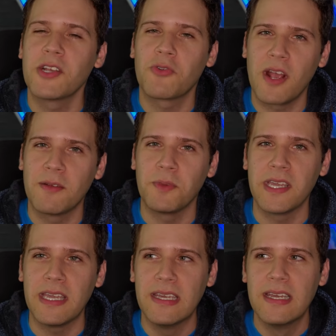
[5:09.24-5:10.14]
is
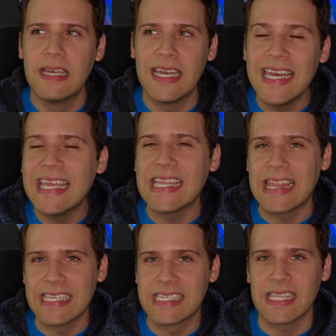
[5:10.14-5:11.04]
incredibly
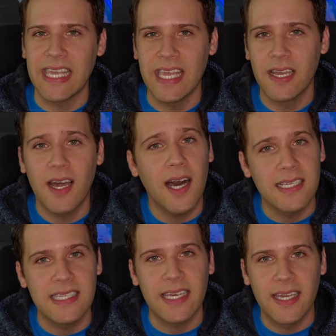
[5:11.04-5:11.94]
needlessly
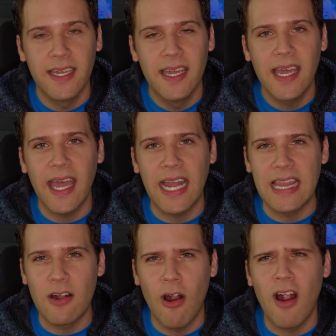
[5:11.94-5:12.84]
caustic,
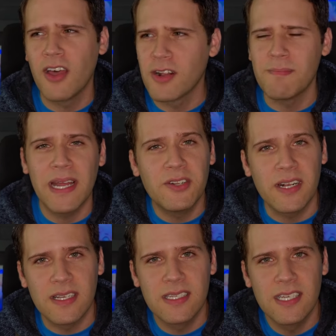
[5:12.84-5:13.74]
and there are other
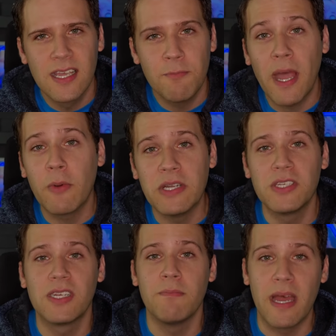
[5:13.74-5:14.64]
metrics by
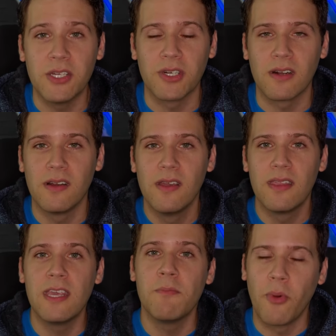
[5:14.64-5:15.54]
which to measure
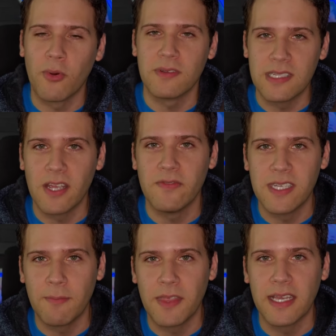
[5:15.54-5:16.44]
the importance of
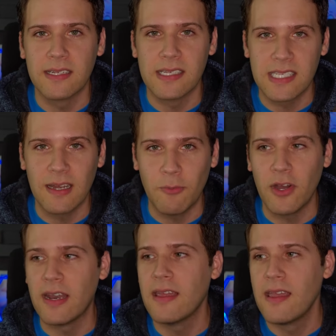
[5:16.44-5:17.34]
something to
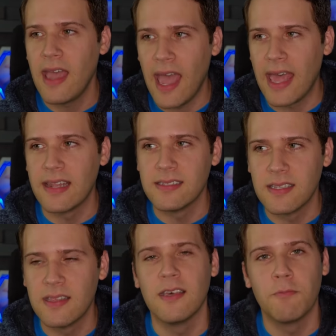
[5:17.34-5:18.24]
someone and
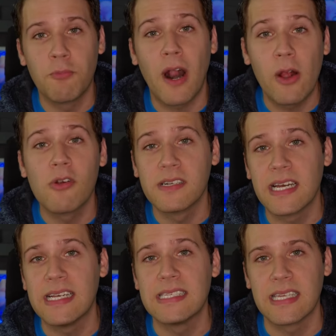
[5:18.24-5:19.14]
the
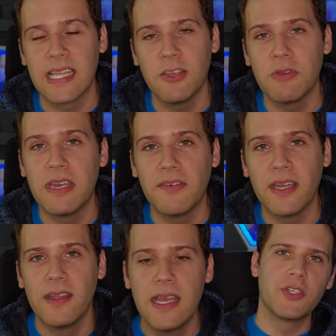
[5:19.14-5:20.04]
prioritizing that you give
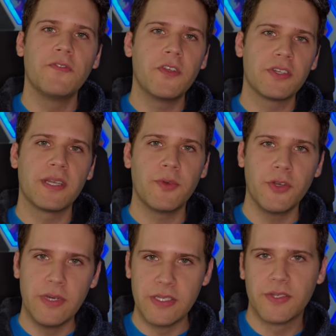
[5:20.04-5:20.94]
it. So if you're someone
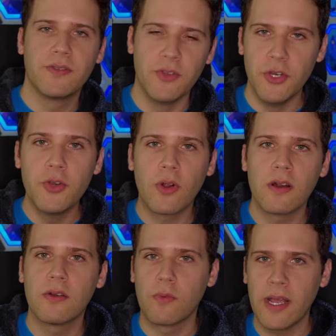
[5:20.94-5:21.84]
who is
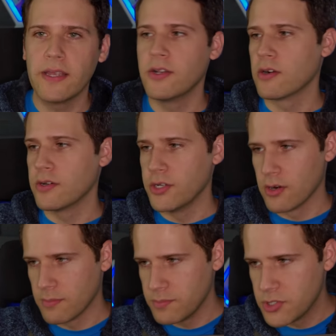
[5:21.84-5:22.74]
newer, right, you're
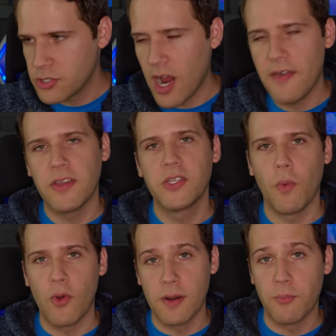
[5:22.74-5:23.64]
you're striving
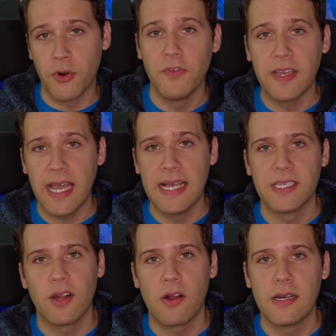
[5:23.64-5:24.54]
toward improving
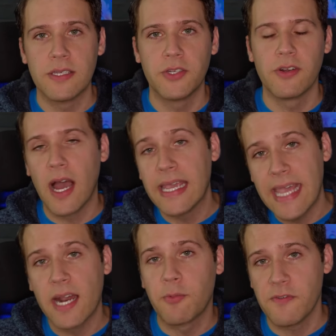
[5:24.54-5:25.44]
as an artist, you're not
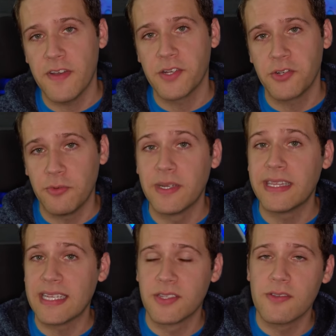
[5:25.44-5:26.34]
yet a professional,
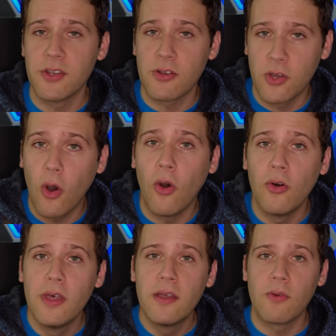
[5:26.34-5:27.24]
but that's your
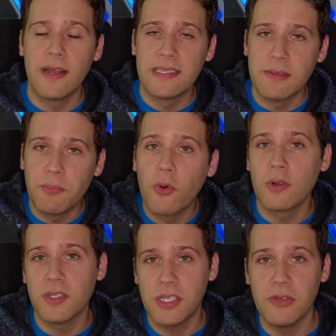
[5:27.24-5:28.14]
goal, right? It's
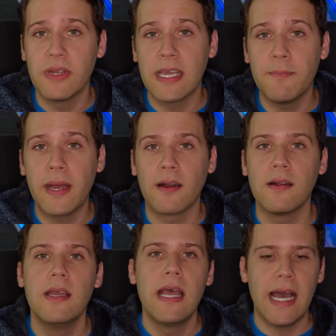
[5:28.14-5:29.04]
important to you to get better.